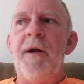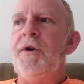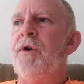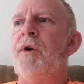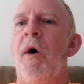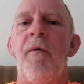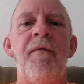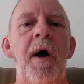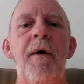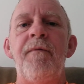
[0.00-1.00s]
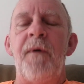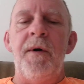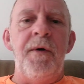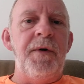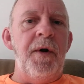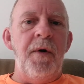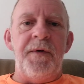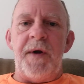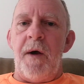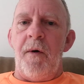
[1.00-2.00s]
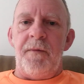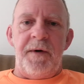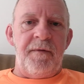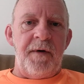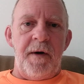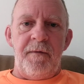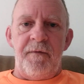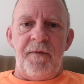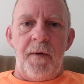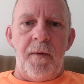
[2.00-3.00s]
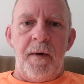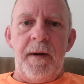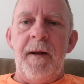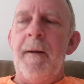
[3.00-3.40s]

You're going to vote for who you're told to vote for.